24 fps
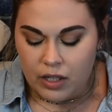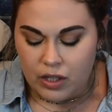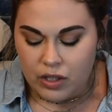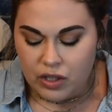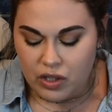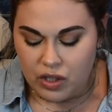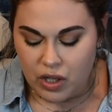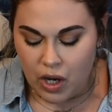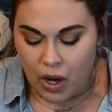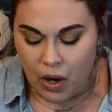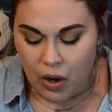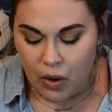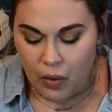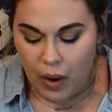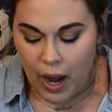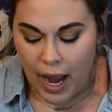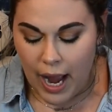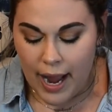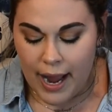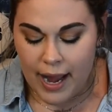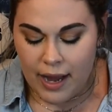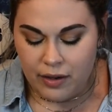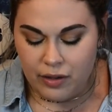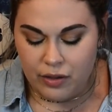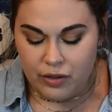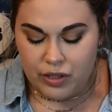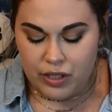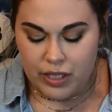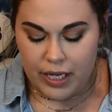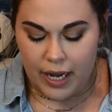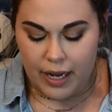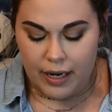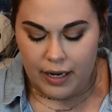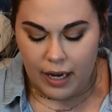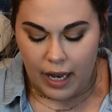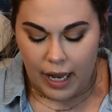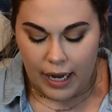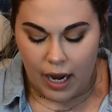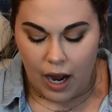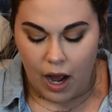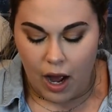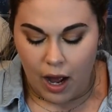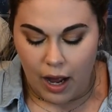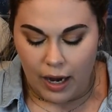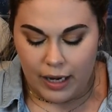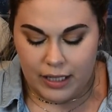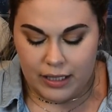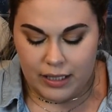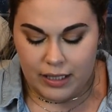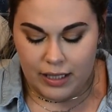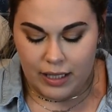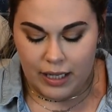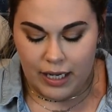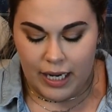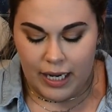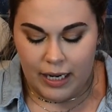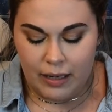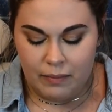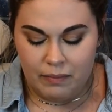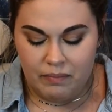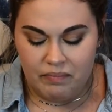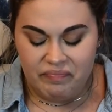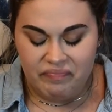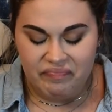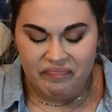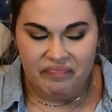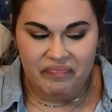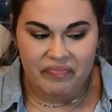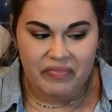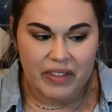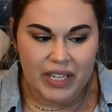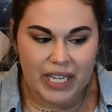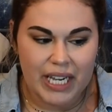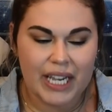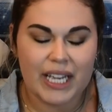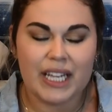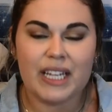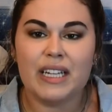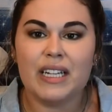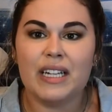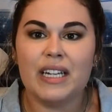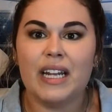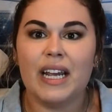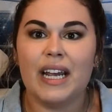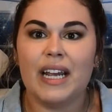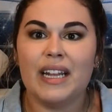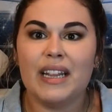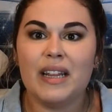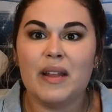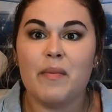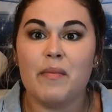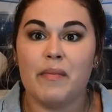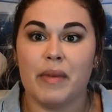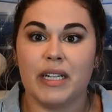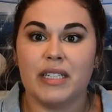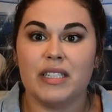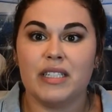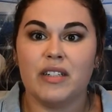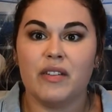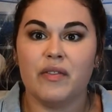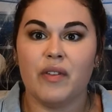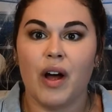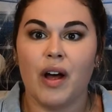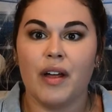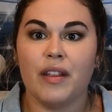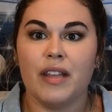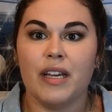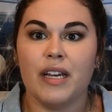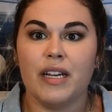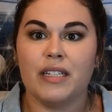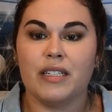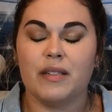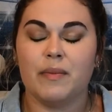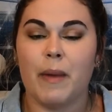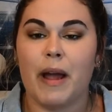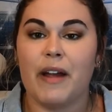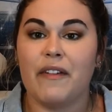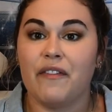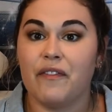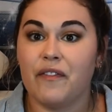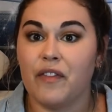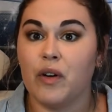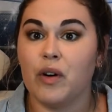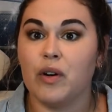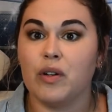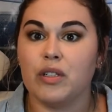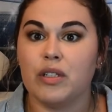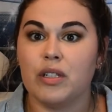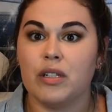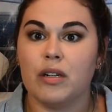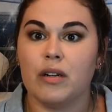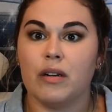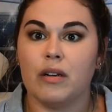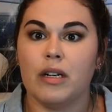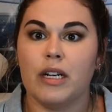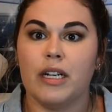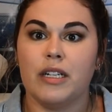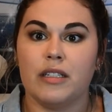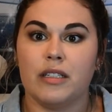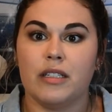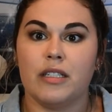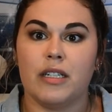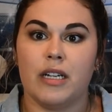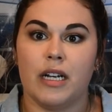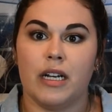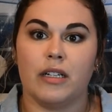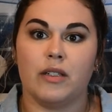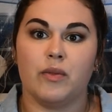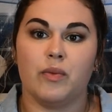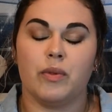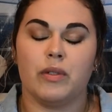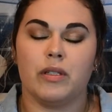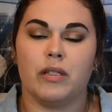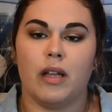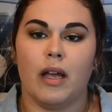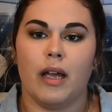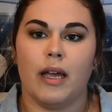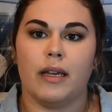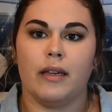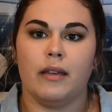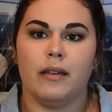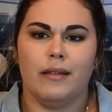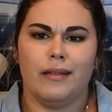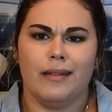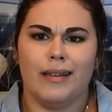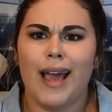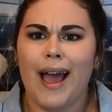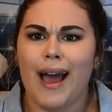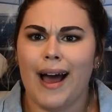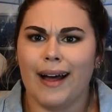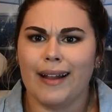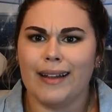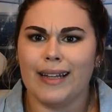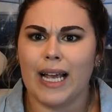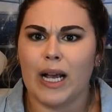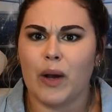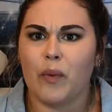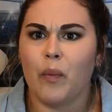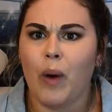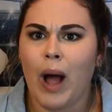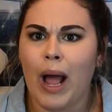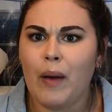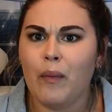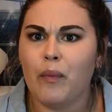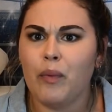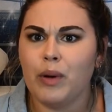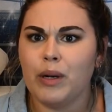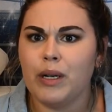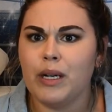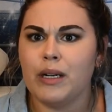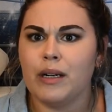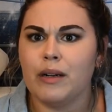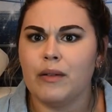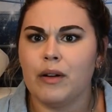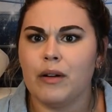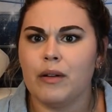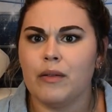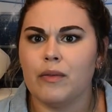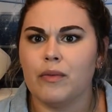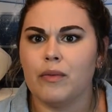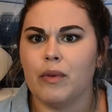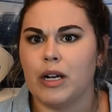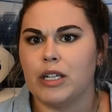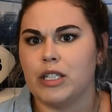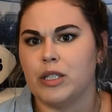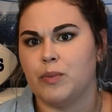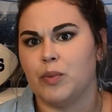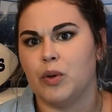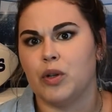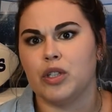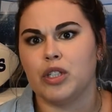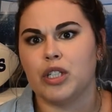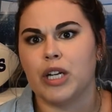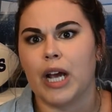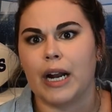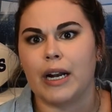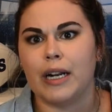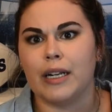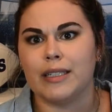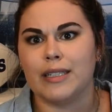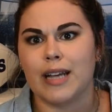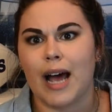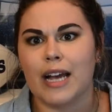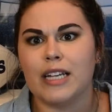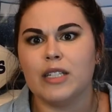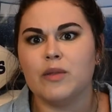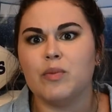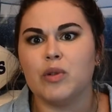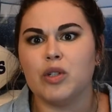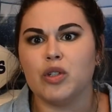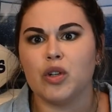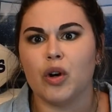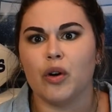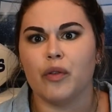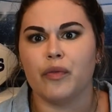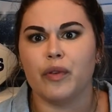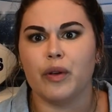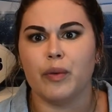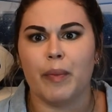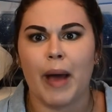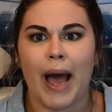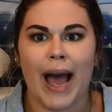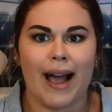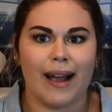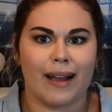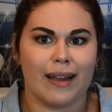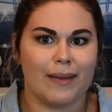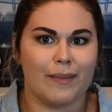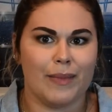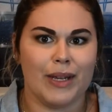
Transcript: So I understand, like, honestly, in the midst of all this, my first instinct was like, yeah, like, why wouldn't Reggie Bush get his Heisman Trophy back?